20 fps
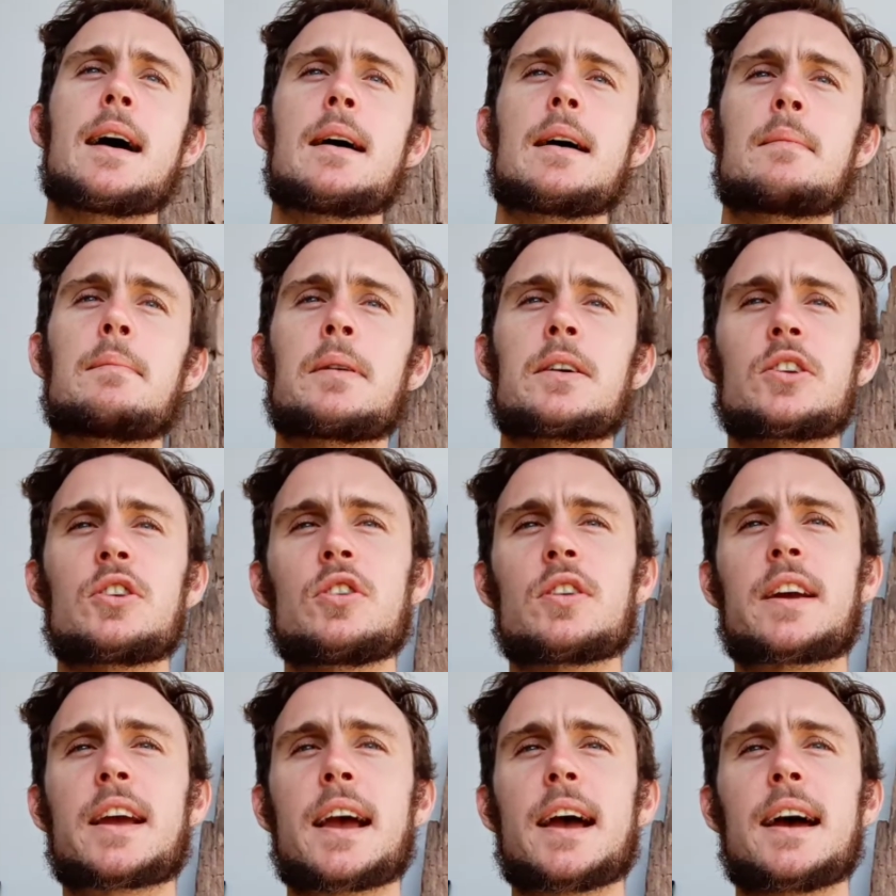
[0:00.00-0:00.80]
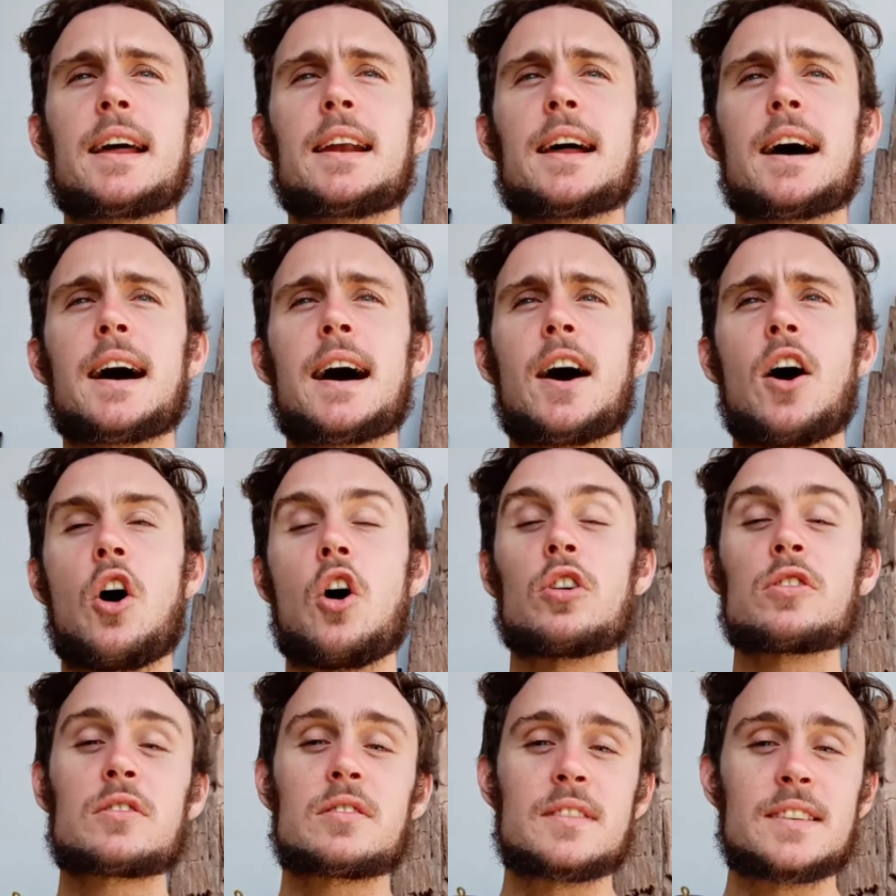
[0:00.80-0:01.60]
But you can
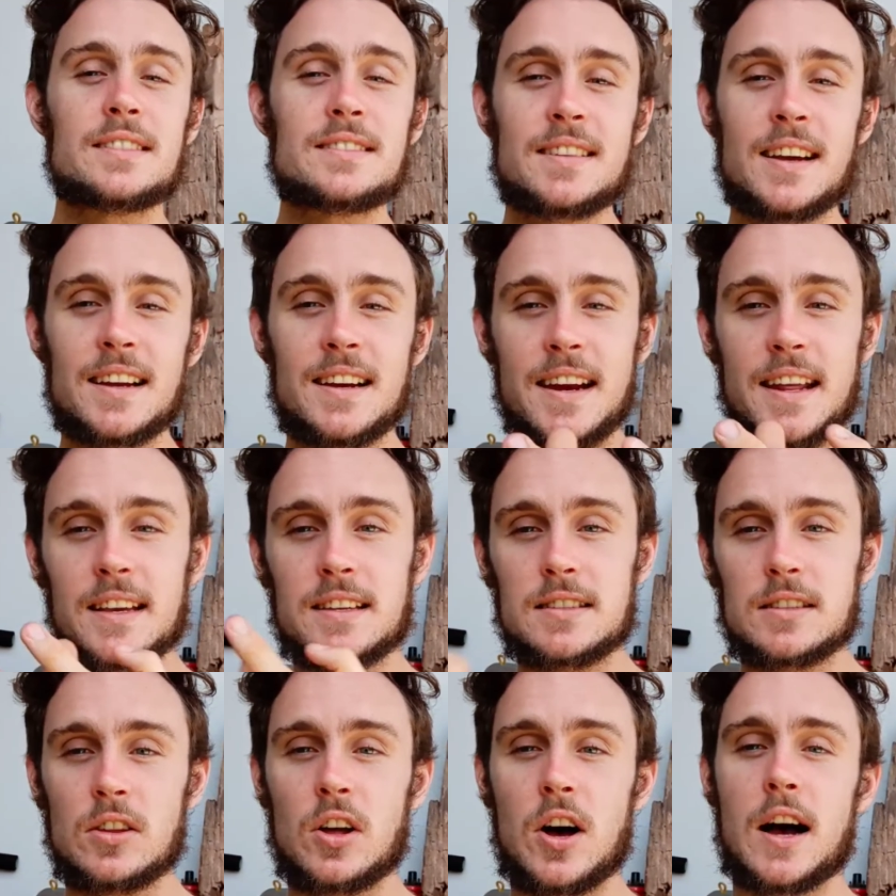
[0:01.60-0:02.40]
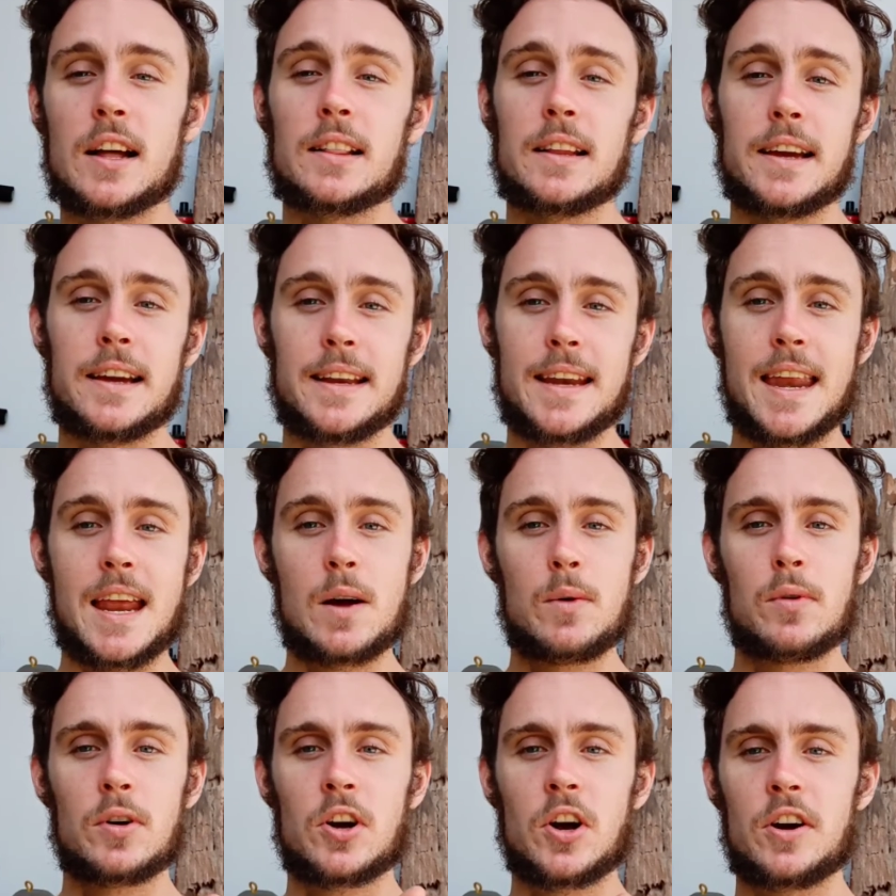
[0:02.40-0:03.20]
alter this technique slightly, and here
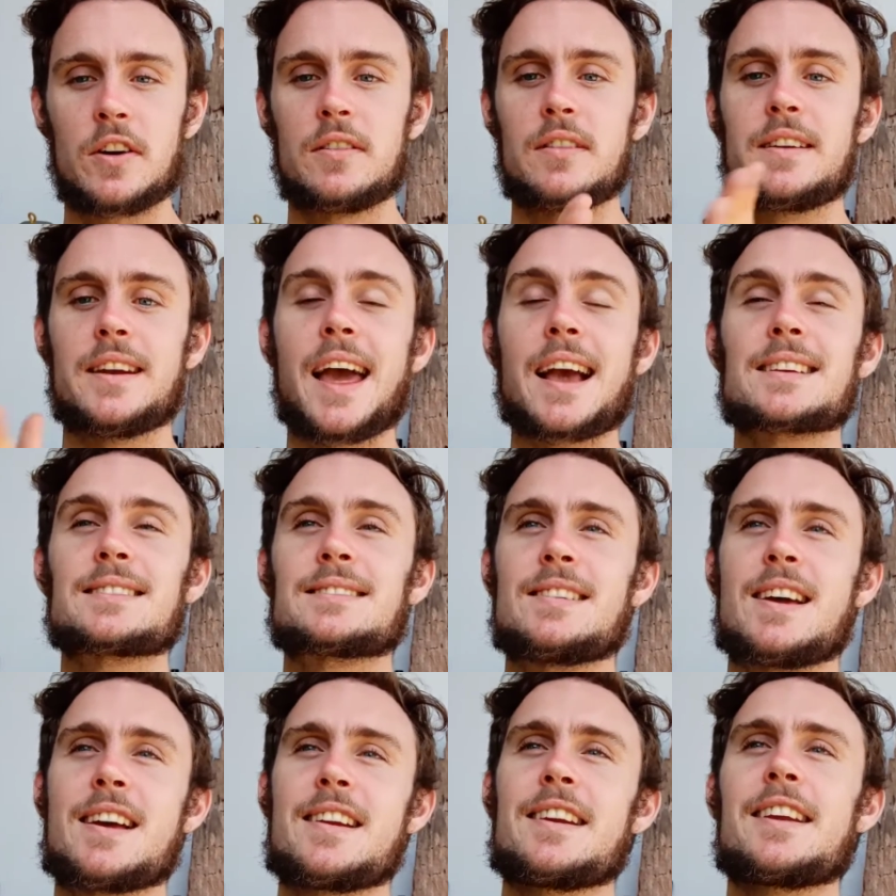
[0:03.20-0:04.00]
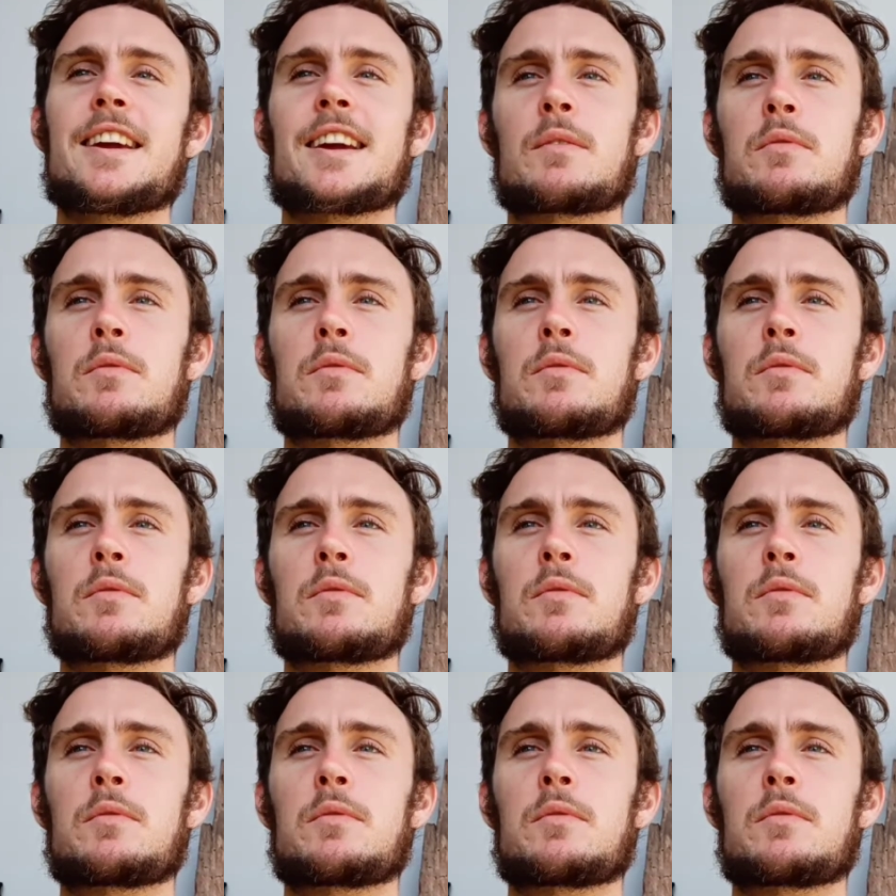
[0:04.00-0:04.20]
we'll go to the next technique,